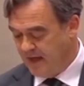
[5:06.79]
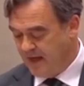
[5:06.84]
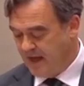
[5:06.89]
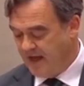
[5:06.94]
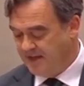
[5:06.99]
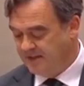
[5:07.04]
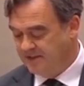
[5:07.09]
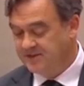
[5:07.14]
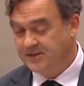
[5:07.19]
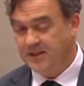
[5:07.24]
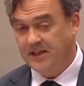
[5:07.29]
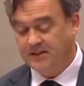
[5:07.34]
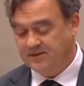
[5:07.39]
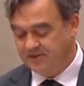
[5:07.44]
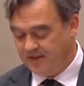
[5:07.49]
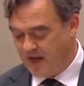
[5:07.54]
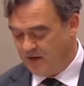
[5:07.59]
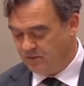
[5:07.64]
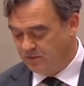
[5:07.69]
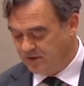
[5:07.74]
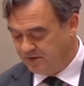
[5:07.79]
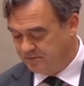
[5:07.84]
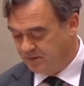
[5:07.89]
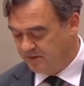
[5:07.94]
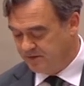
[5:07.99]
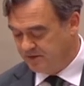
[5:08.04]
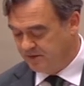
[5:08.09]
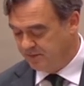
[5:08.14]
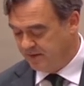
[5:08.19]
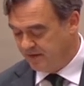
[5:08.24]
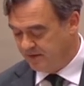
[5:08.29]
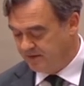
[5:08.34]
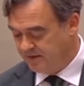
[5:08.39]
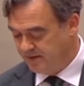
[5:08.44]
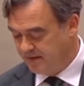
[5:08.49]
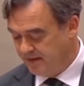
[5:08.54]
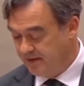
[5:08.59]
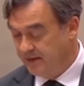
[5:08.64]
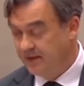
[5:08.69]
and seeks out responsibility